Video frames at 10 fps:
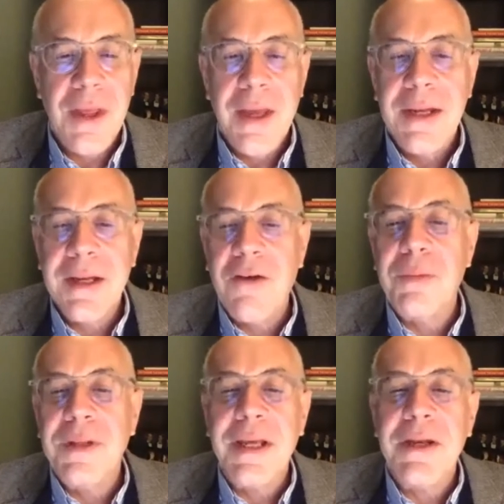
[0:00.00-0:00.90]
and
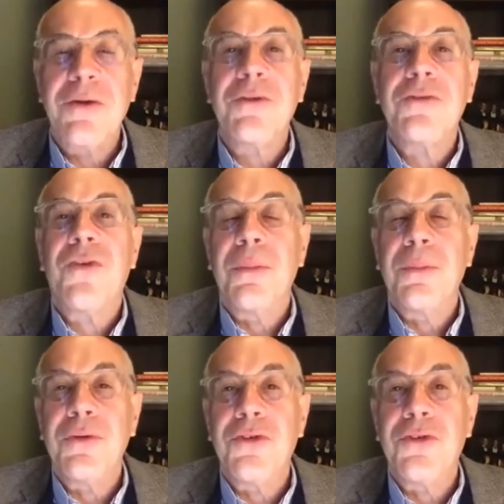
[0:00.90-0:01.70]
government leaders from New